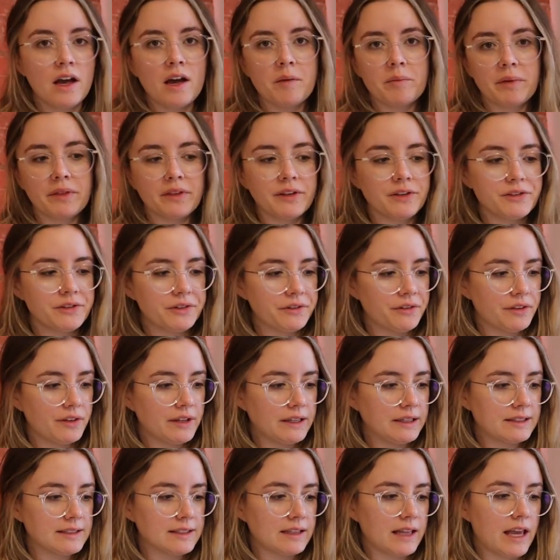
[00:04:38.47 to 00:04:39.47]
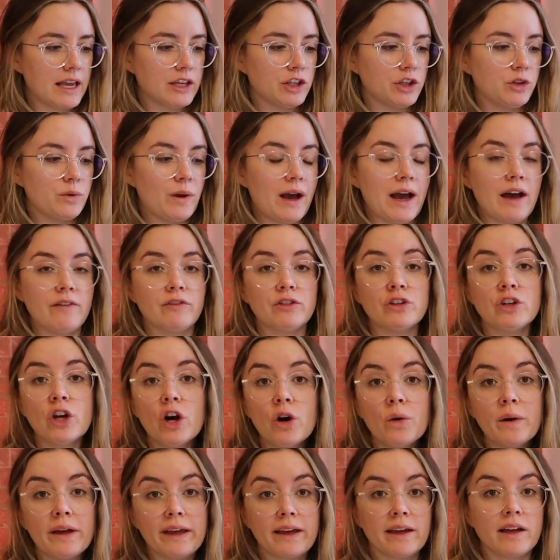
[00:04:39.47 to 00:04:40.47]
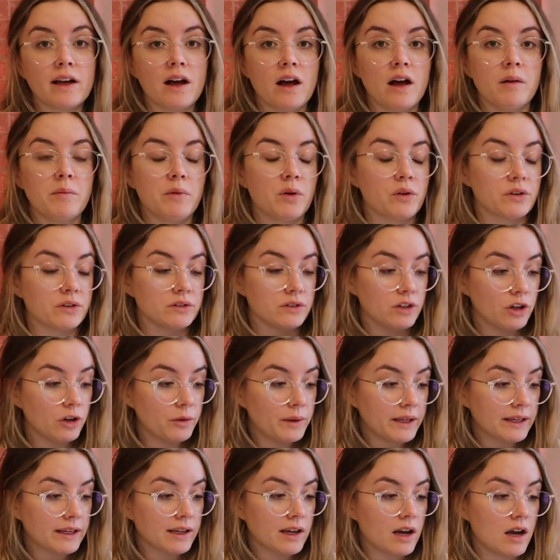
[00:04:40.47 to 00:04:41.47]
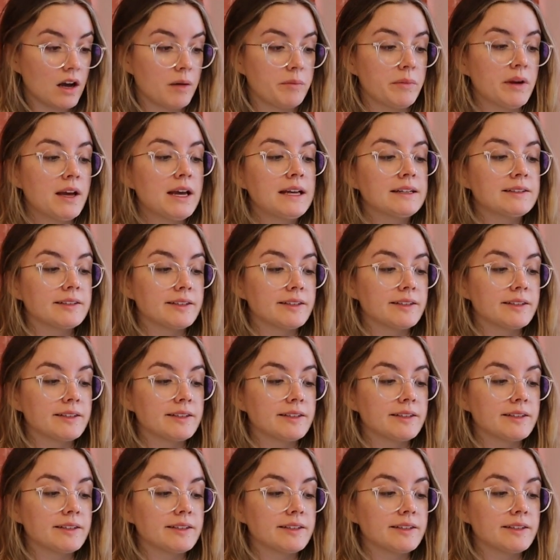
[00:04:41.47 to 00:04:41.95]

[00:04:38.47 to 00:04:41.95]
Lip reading: but these are things like you have no income or low income,